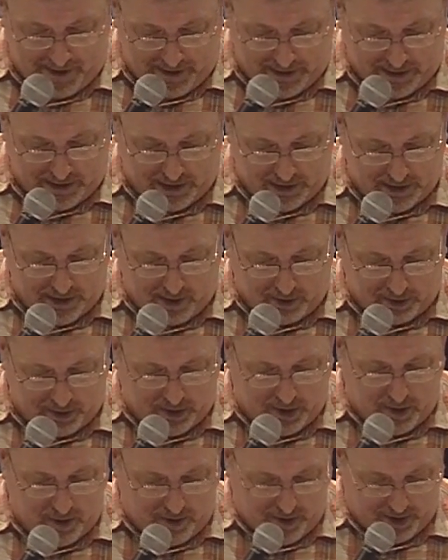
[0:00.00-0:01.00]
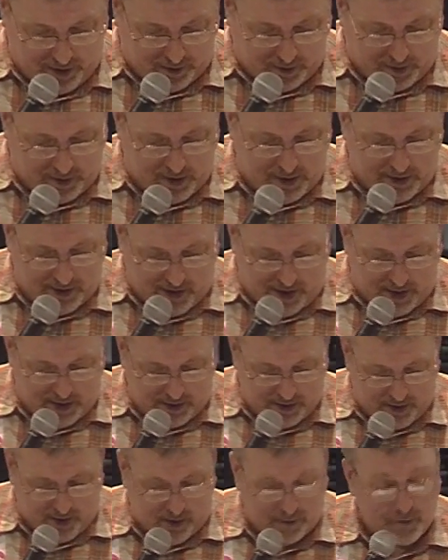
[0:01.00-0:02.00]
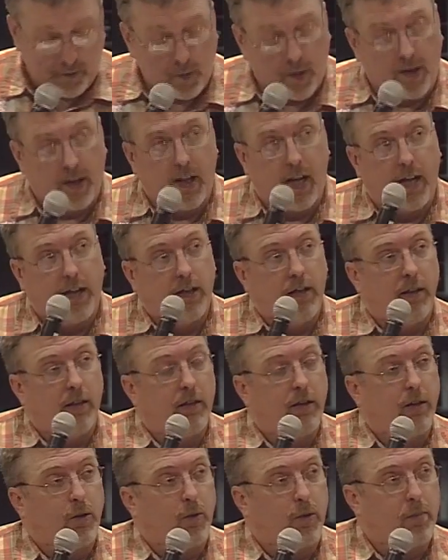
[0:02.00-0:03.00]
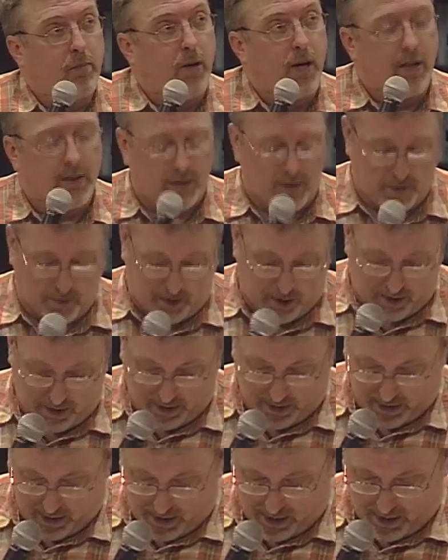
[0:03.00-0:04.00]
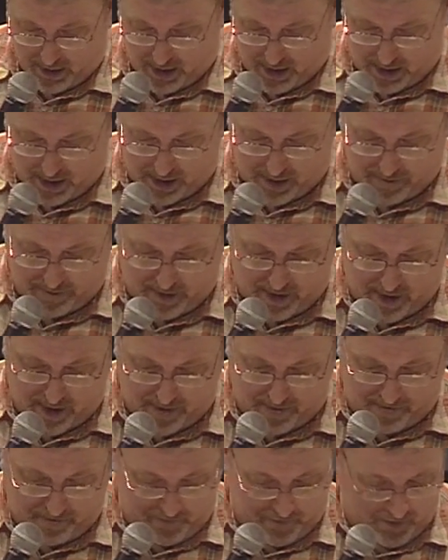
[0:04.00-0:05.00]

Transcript: She's able to do things with the design software that I didn't think were possible, and I love that.